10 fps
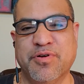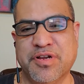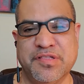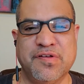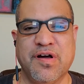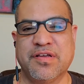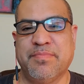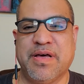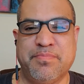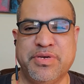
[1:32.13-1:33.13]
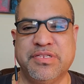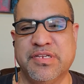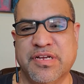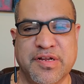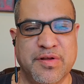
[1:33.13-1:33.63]
going to talk about pizza
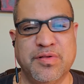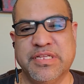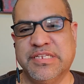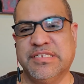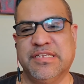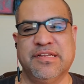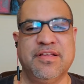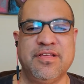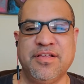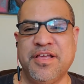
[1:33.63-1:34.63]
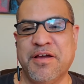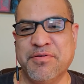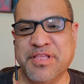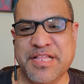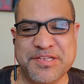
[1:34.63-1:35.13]
and cannolis and
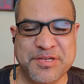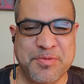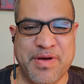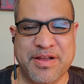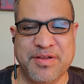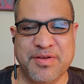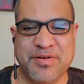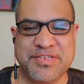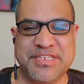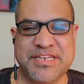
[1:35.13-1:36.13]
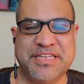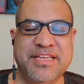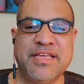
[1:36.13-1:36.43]
everything that's good about New York City.